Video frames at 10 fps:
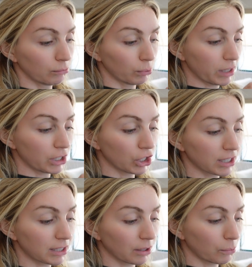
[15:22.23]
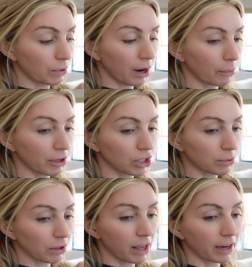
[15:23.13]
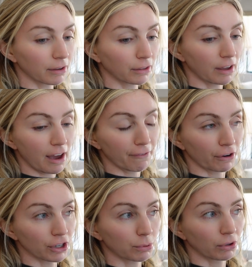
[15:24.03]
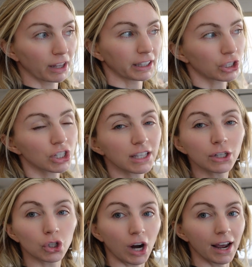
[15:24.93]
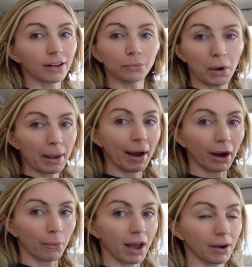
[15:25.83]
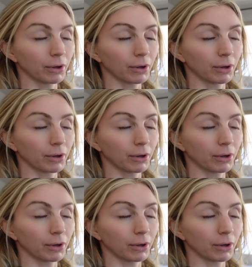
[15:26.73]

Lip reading: we were like, at first, let's just like try it way back when.